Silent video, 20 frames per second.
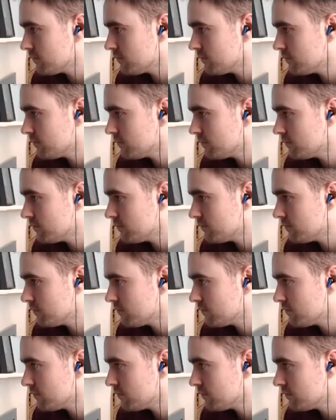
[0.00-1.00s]

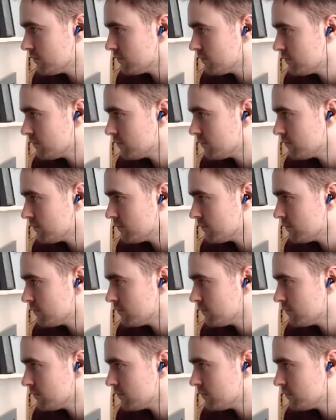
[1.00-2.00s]

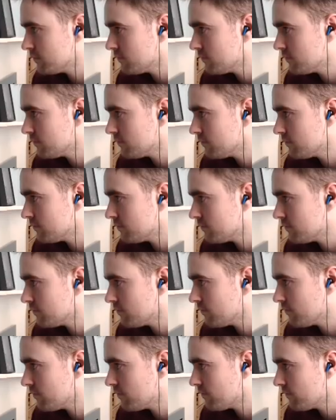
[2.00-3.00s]

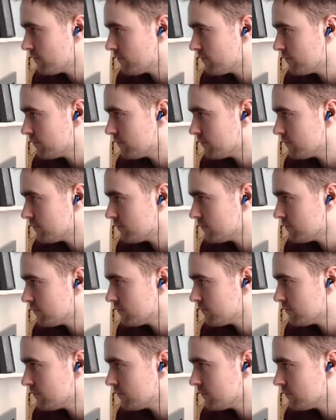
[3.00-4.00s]

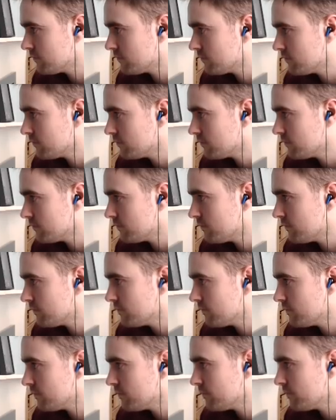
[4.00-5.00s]

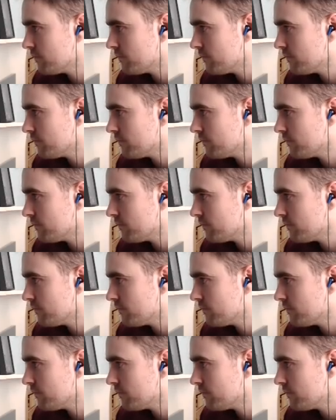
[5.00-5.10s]
The person shown says nothing.